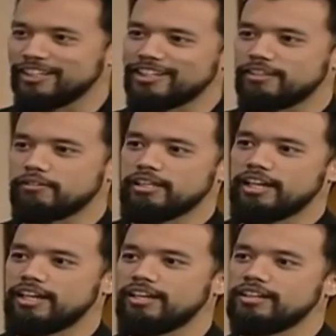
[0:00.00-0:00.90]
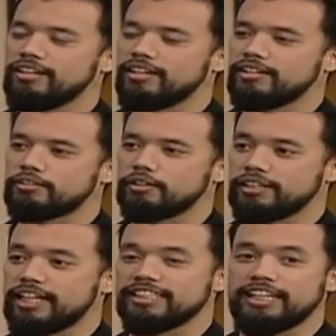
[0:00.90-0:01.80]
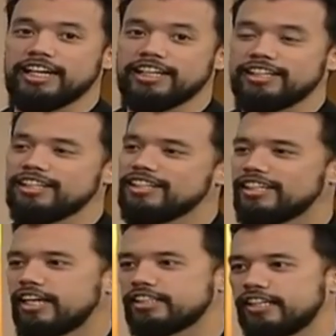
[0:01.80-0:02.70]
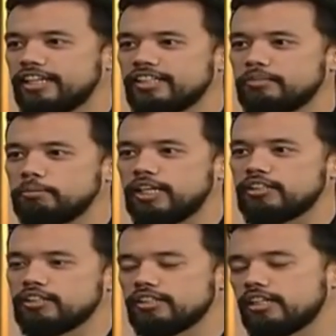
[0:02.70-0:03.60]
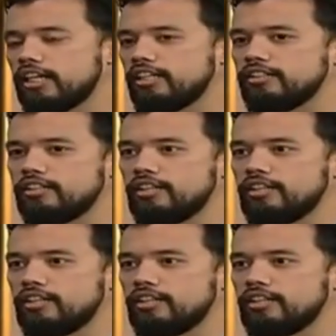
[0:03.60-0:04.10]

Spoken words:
here. We're called SCI, SCI.ph. And